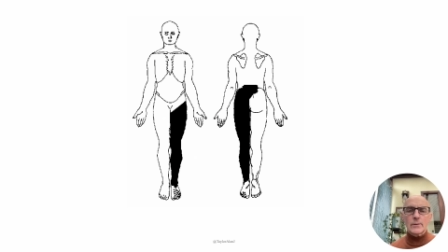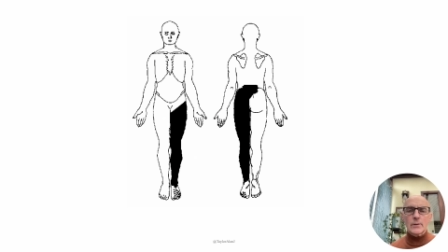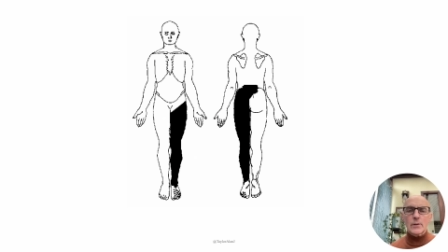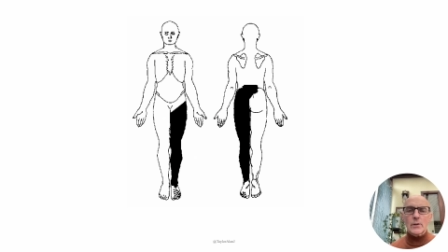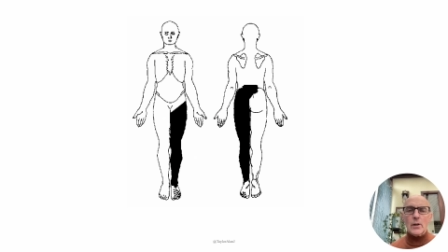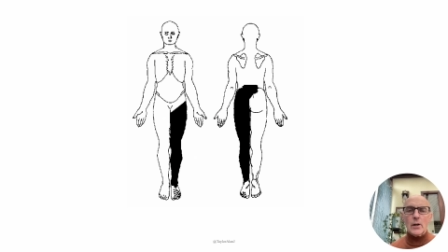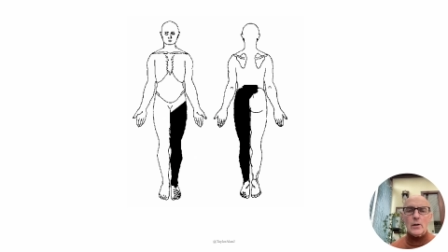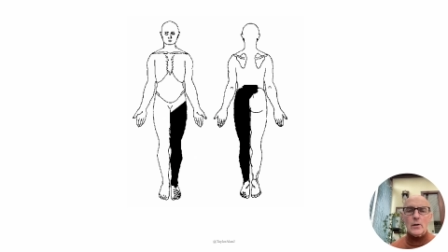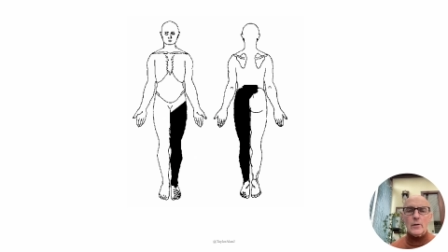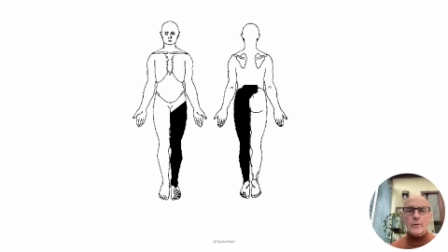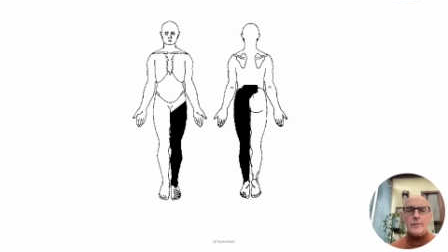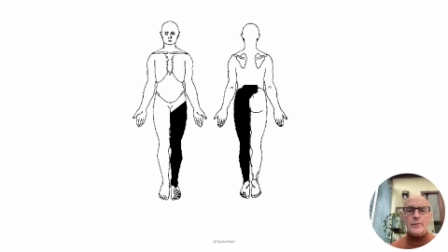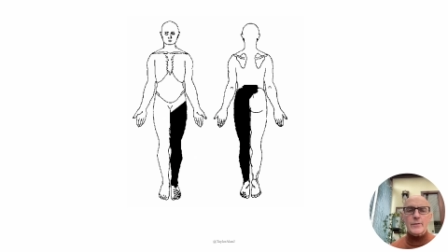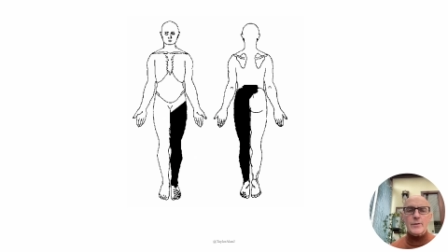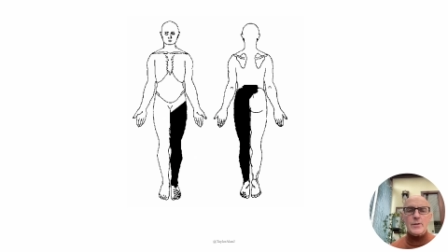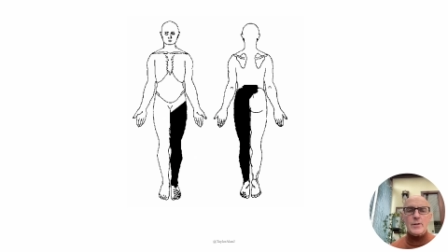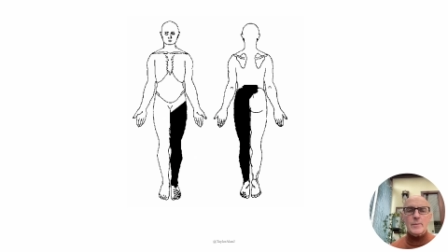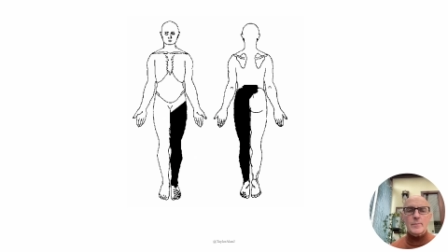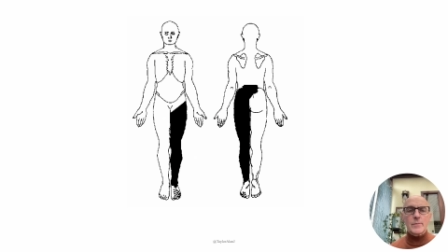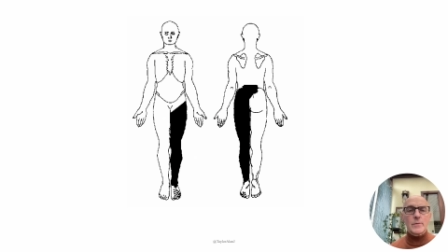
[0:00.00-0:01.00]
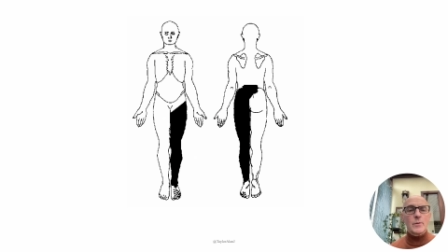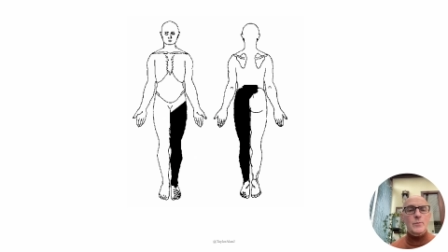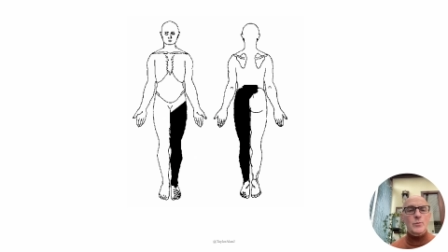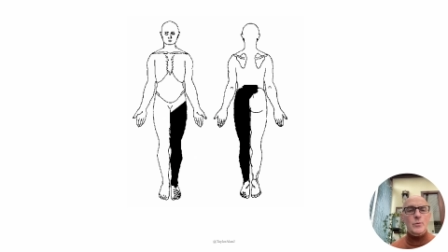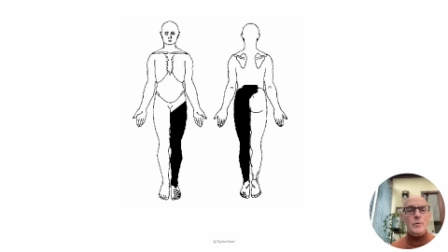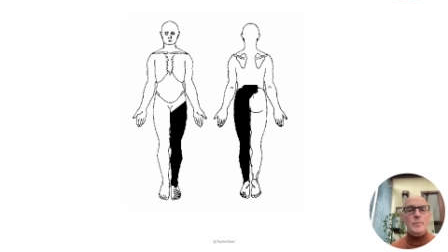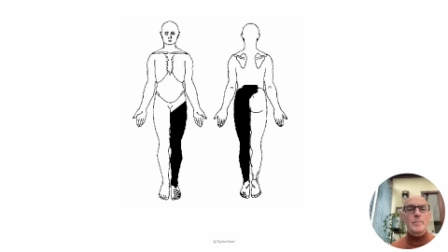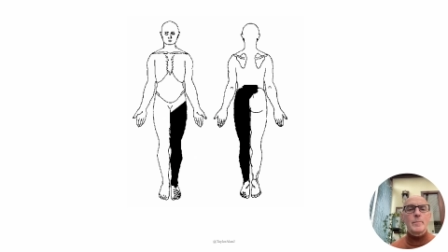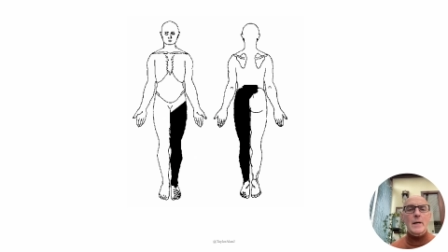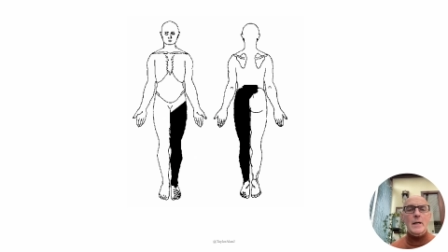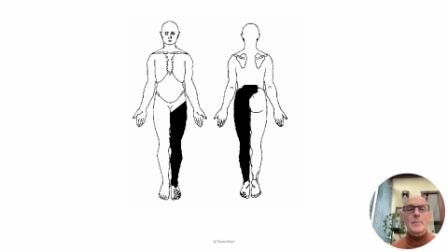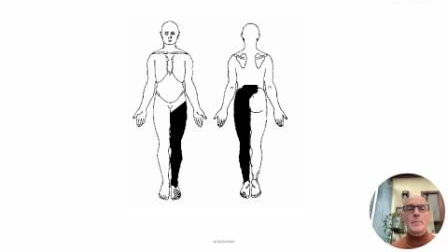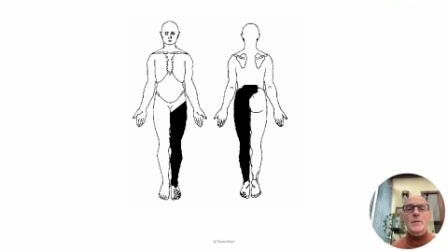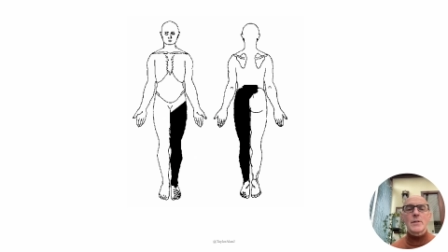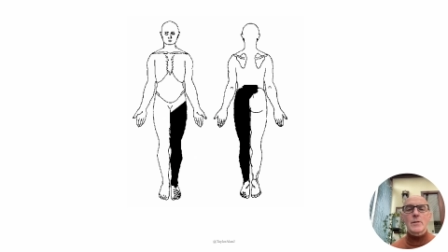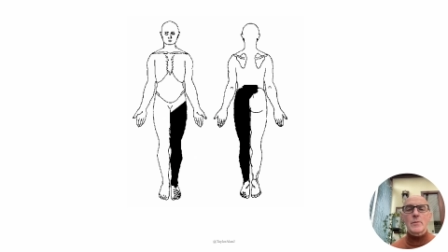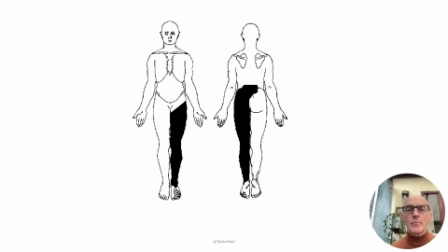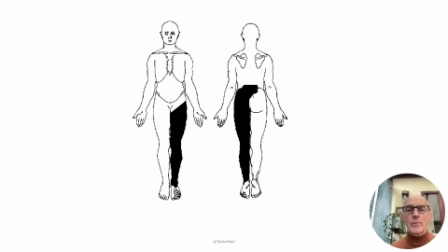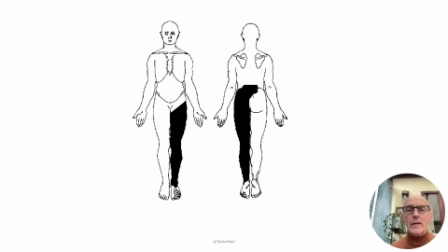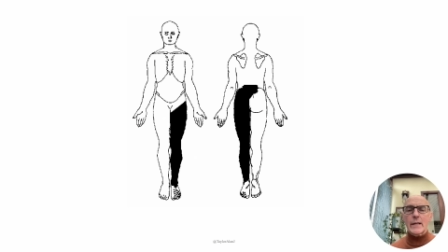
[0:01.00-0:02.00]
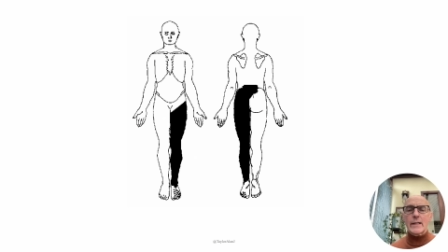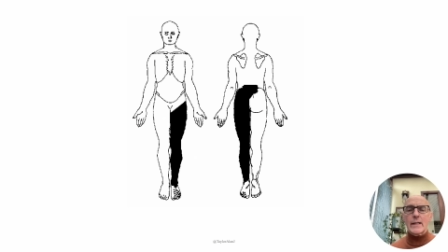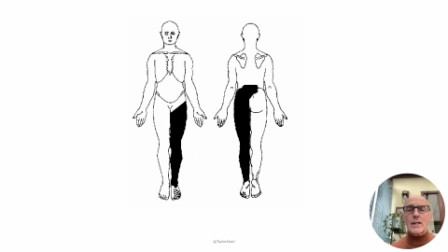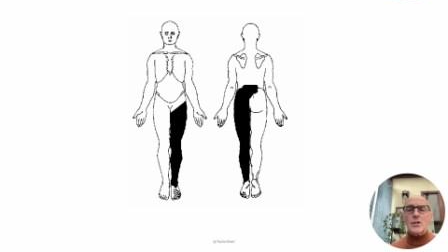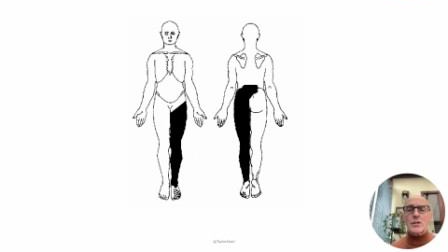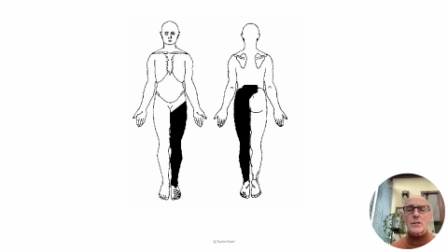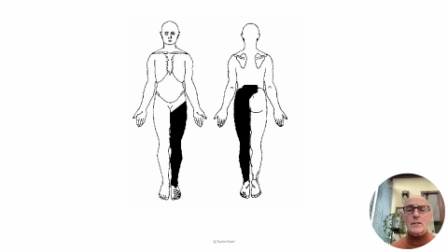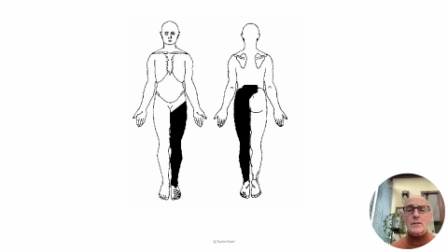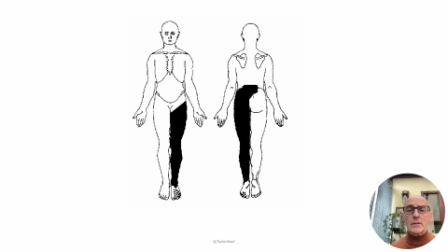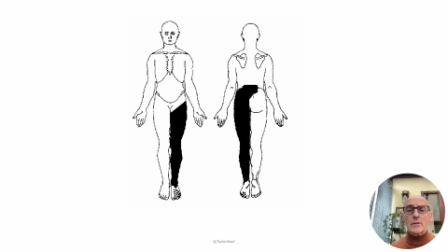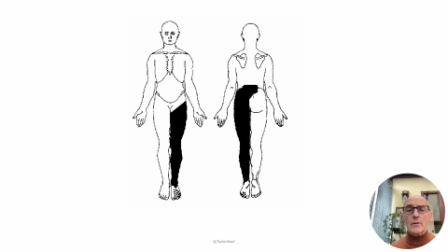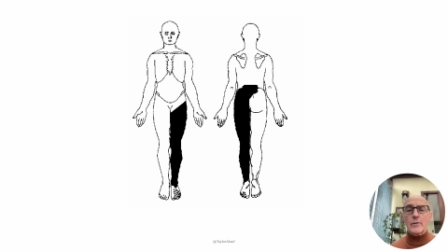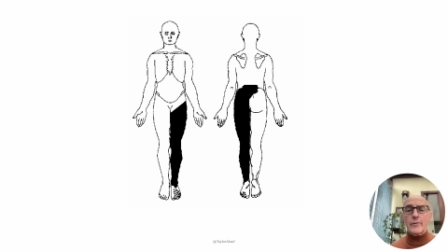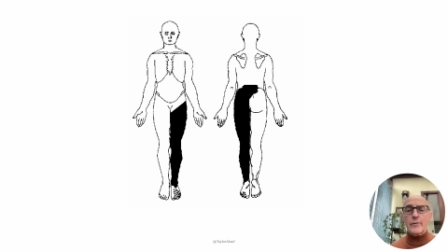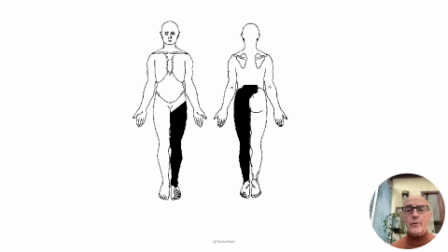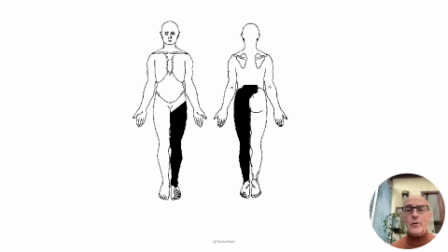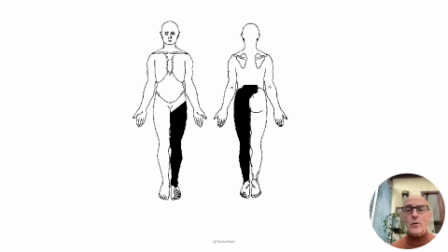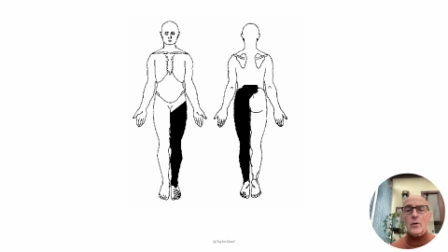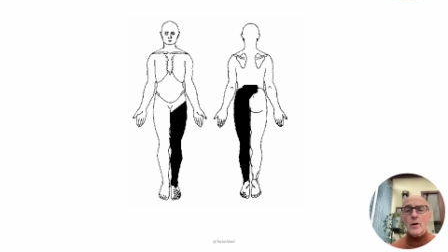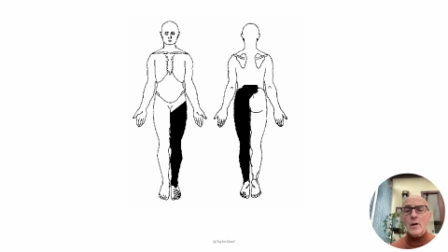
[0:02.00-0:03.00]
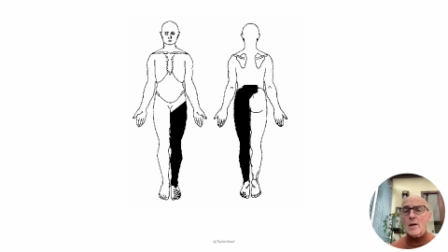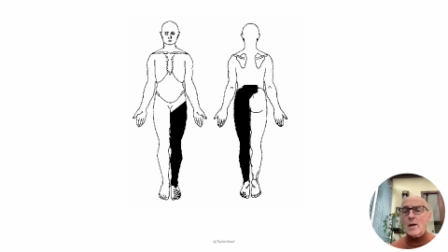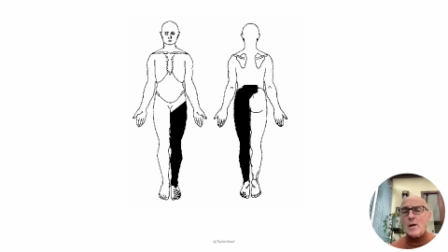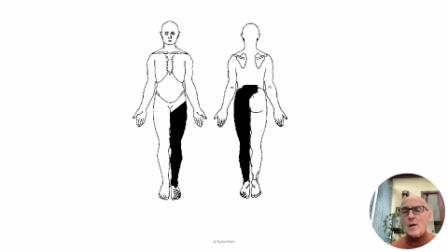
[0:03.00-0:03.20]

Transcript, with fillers: calf symptoms with maybe some radiation into the foot,